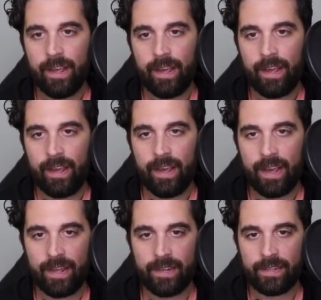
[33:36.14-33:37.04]

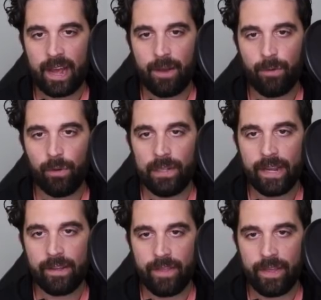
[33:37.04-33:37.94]
and I will
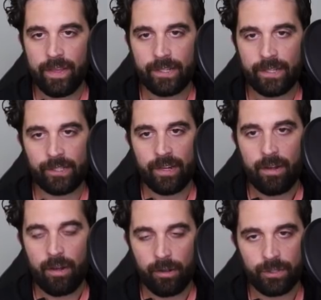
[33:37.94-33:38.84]
link this
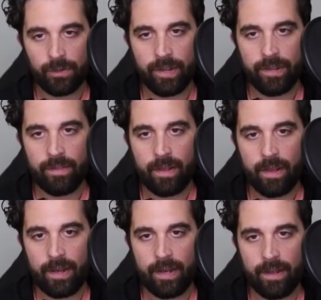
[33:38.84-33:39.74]
also in
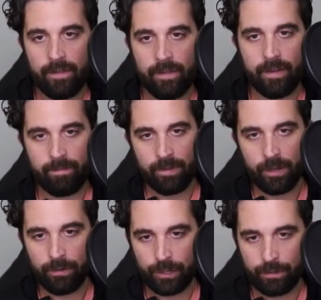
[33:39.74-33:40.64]
the
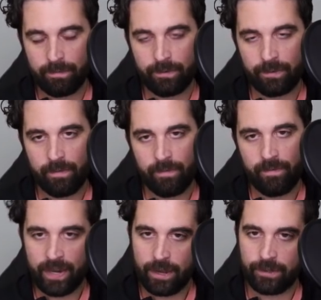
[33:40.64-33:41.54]
YouTube
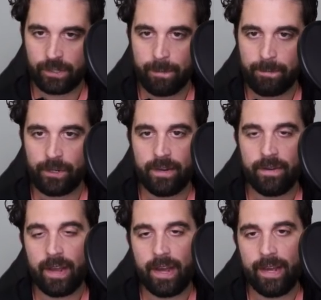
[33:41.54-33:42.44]
video
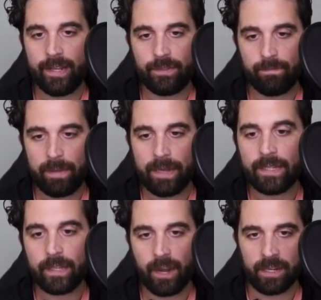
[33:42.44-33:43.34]
description. It
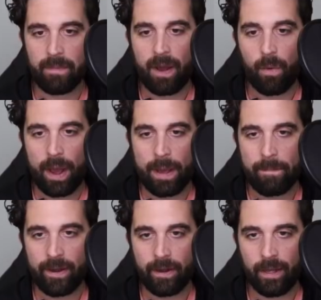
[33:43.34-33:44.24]
basically talks about why
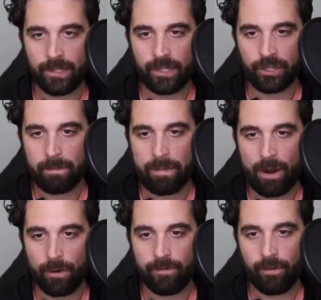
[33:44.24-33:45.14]
Parallel is such a
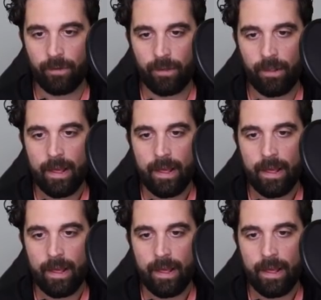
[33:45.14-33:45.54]
powerful